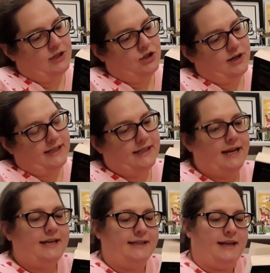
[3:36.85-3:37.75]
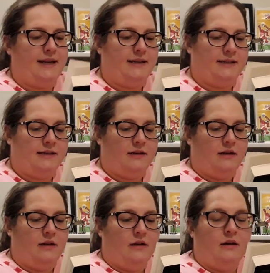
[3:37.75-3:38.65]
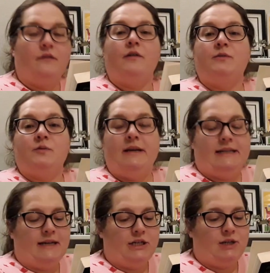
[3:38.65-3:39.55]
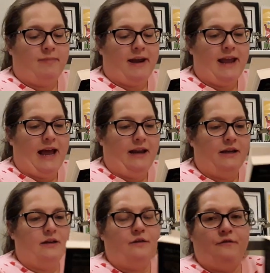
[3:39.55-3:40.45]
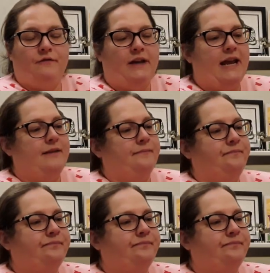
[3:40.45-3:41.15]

It's translated from Swedish by Ellen Flynn.